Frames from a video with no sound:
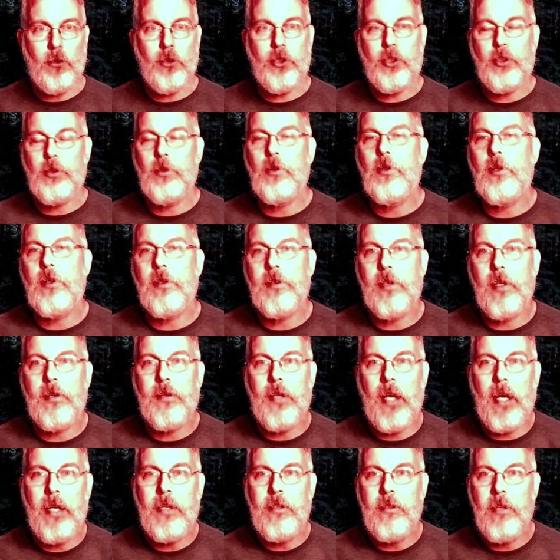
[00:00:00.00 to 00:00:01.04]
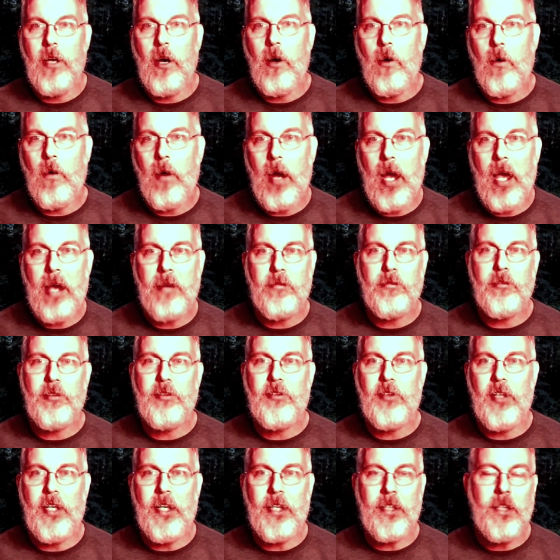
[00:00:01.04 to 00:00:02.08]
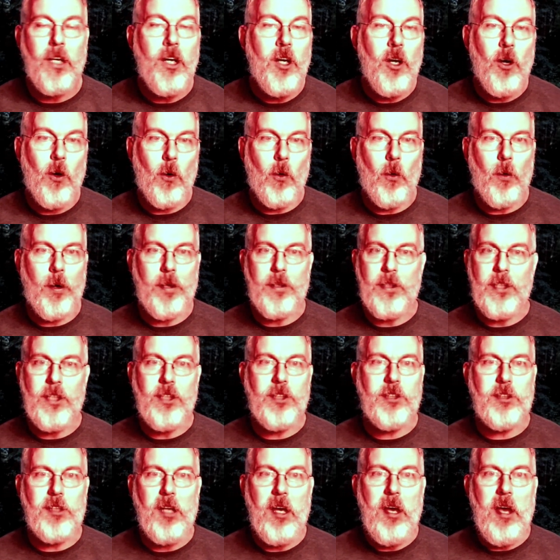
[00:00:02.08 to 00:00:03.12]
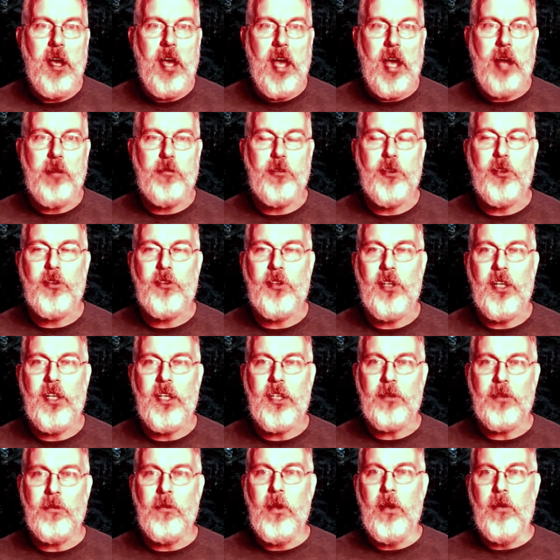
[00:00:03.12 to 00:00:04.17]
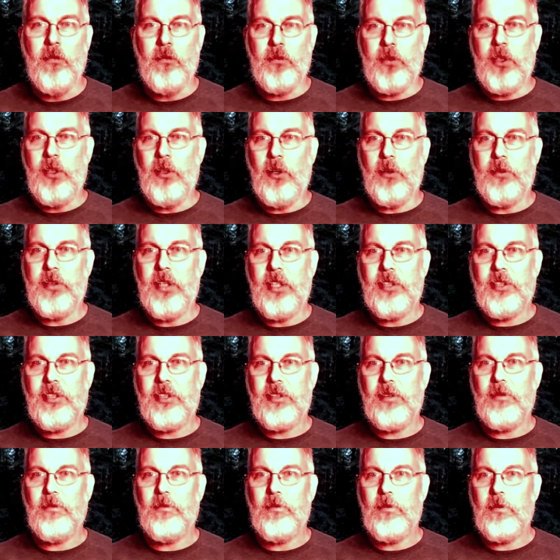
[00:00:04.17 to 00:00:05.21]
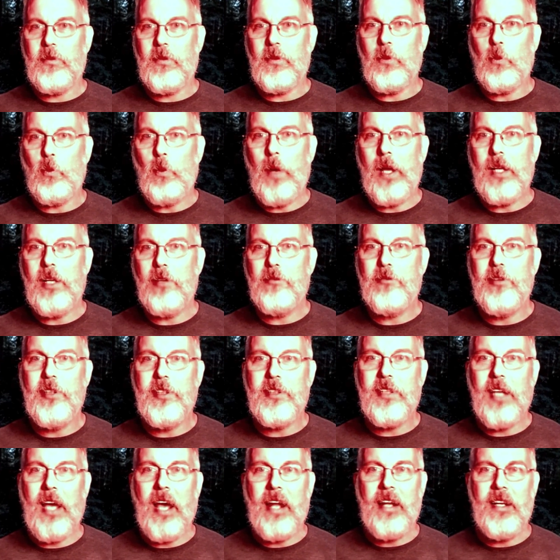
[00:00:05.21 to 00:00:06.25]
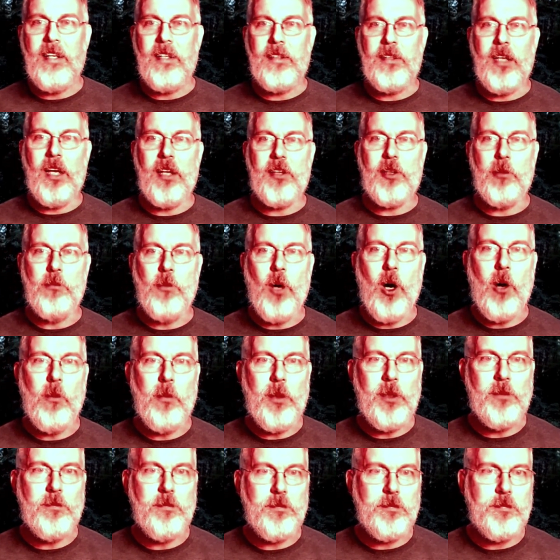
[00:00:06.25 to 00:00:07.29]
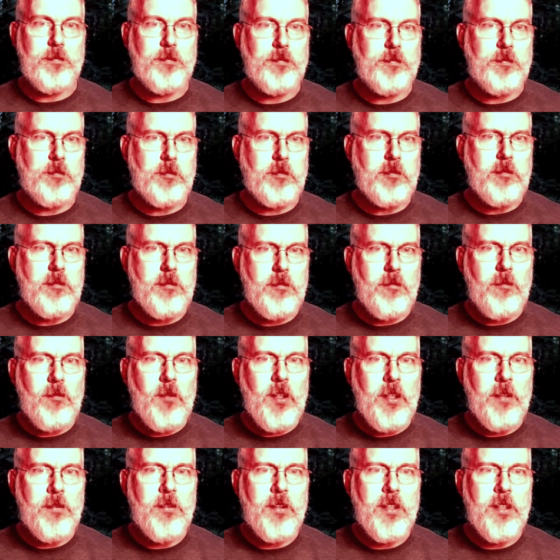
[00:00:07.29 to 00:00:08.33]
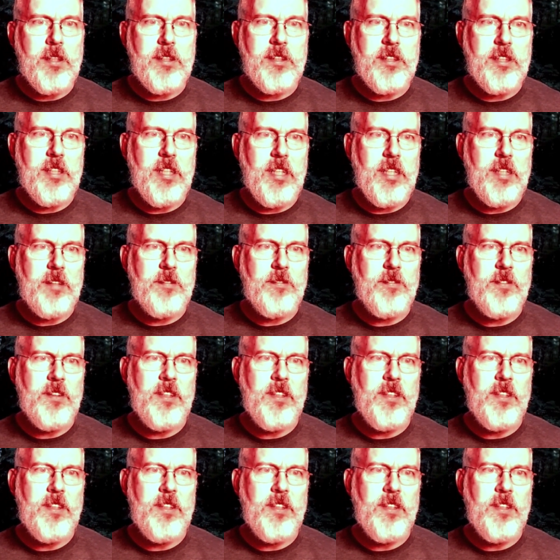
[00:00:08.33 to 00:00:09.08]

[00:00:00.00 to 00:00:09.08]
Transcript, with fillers: sure that they know everything, or at least everything, you know, that's relevant at, at the moment, that um,